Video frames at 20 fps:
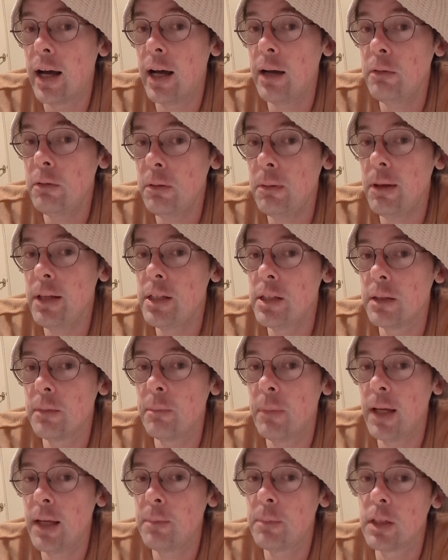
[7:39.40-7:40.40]
I would wager it
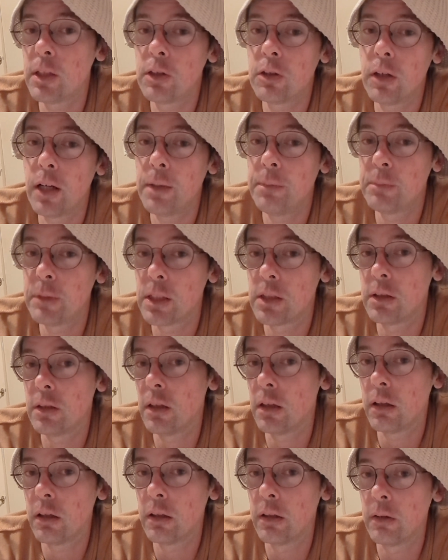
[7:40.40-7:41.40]
may be tried and just
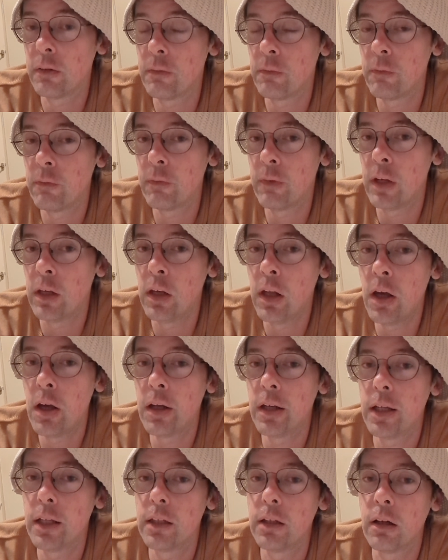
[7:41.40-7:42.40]
not
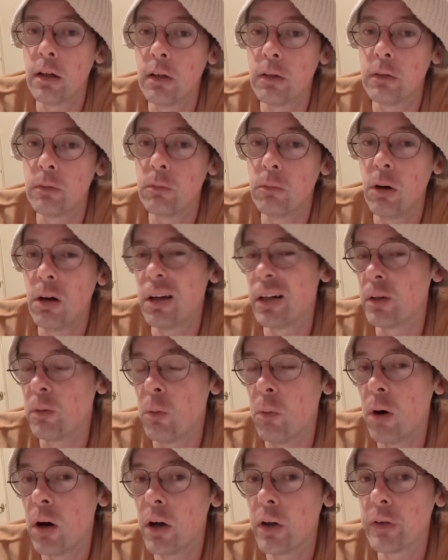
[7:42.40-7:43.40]
learned on what it
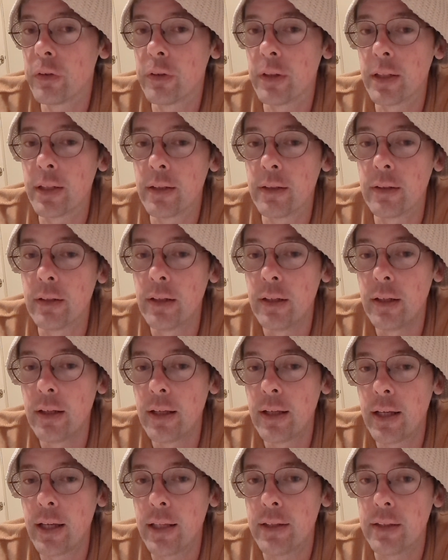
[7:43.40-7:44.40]
was and,
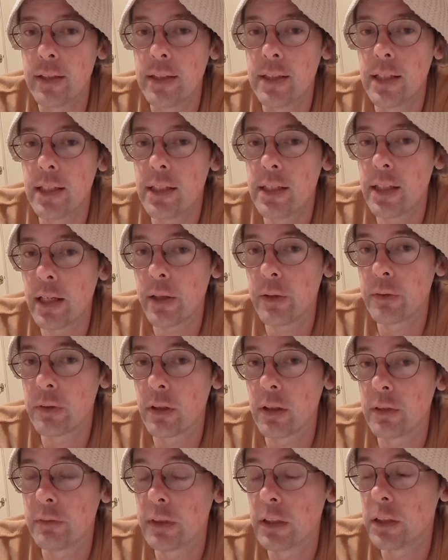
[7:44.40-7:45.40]
and the details
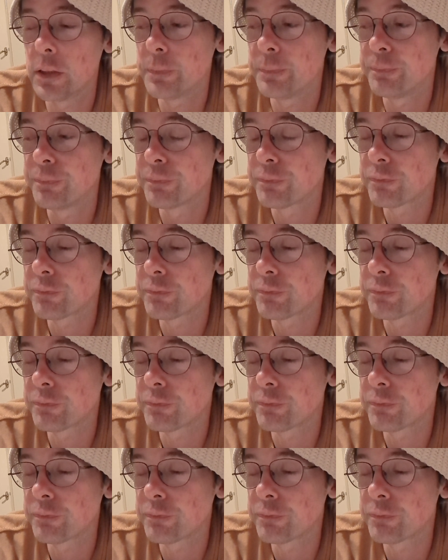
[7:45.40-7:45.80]
of it.